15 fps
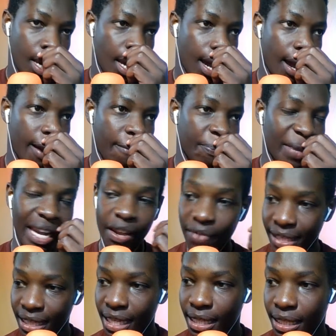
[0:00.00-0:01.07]
And ever
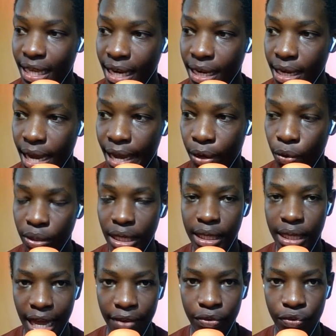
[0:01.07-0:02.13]
since then, I couldn't
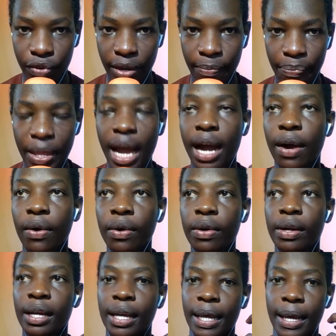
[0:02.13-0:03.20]
live stream. Now,
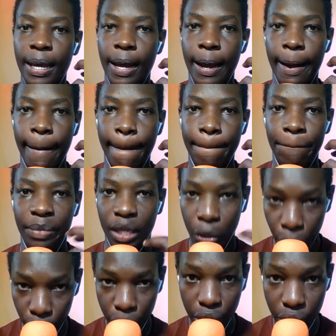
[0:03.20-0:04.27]

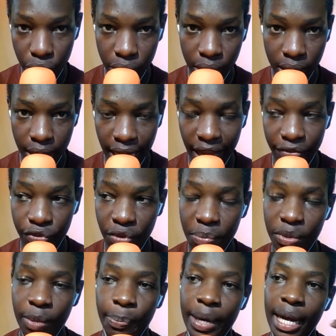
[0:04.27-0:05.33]
good news, the live
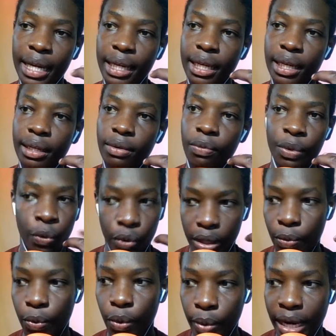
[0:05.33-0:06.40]
streams are back.
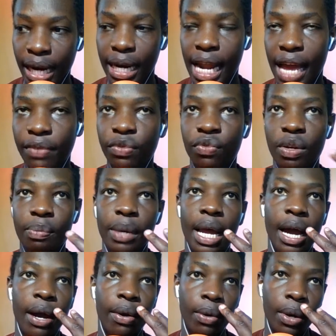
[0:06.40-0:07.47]
We can live stream
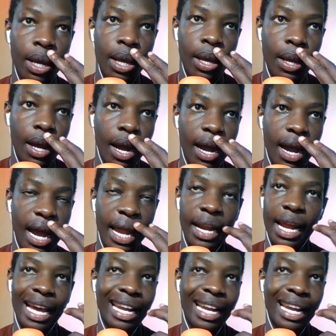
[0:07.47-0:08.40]
now. And